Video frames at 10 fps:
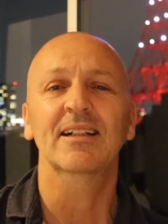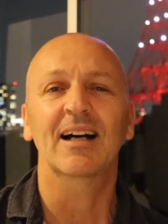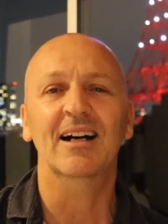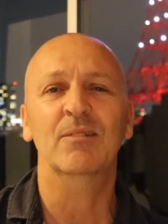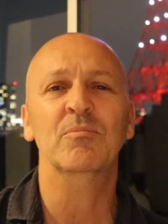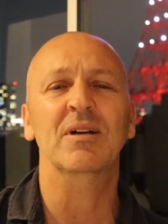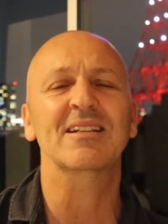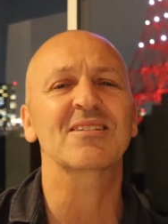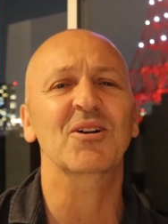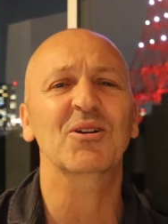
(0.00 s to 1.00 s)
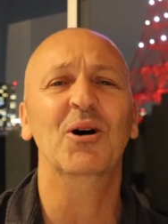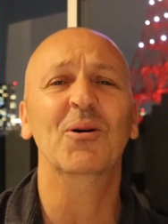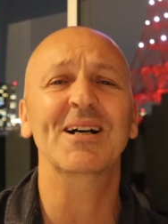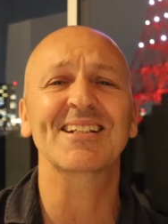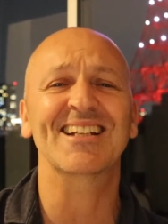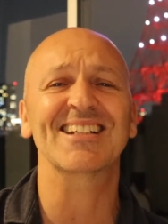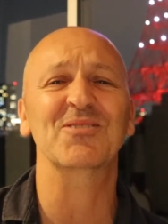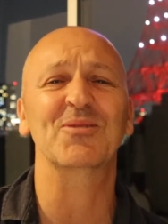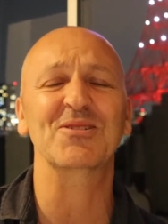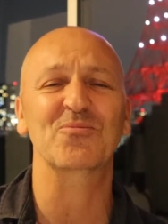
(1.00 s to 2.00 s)
doesn't
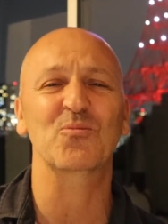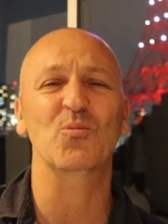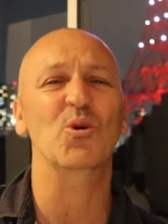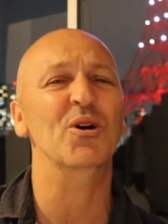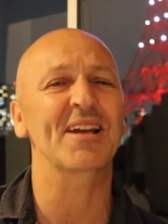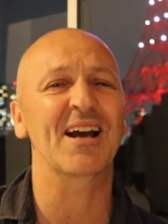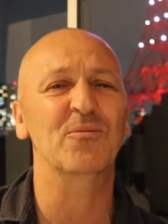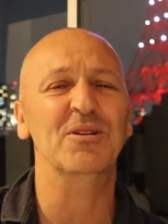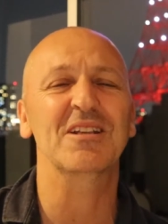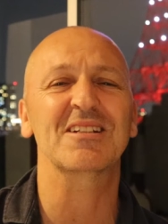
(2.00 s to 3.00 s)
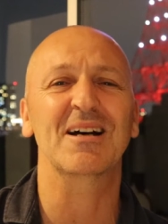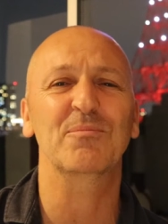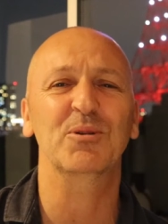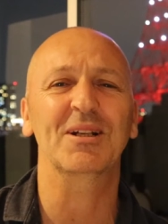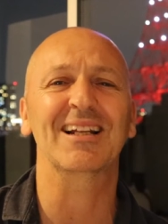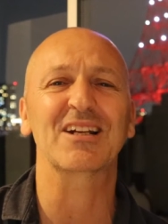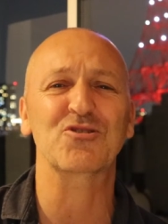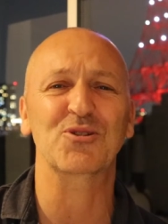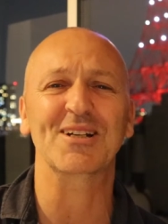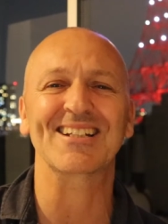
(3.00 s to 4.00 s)
always work out when you start putting
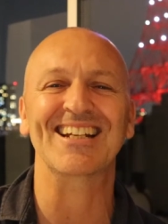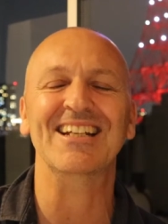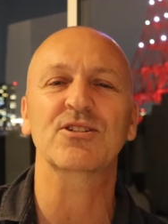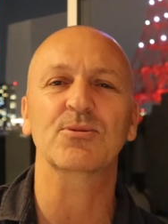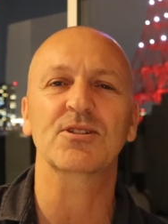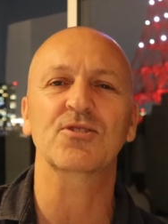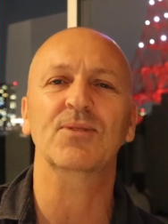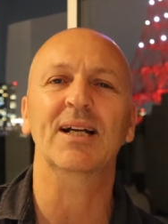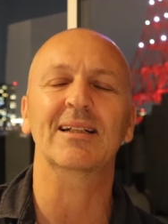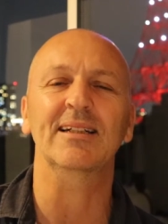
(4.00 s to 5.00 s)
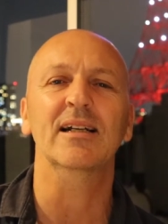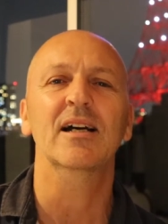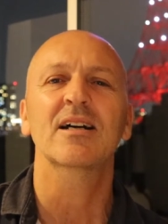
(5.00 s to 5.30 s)
electronics into it directly.